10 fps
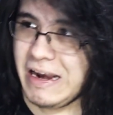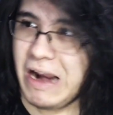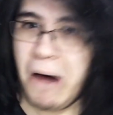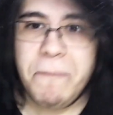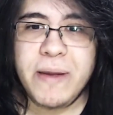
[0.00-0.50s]

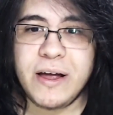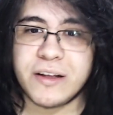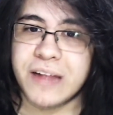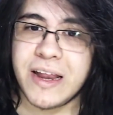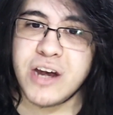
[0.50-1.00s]
not
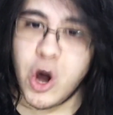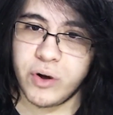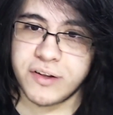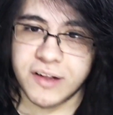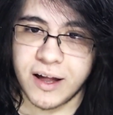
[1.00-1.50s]
because I
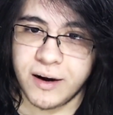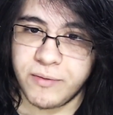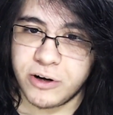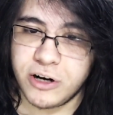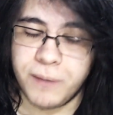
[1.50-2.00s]
know it's
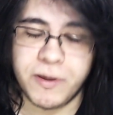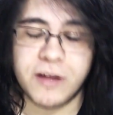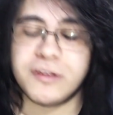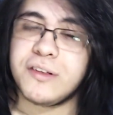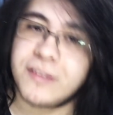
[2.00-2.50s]
Hannibal, not
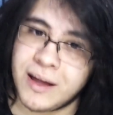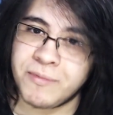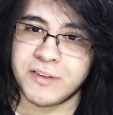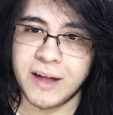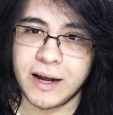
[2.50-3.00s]
because his
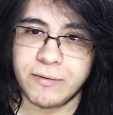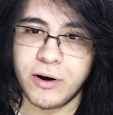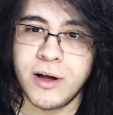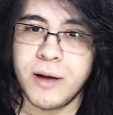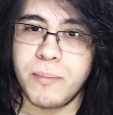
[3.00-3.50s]
name is Hannibal,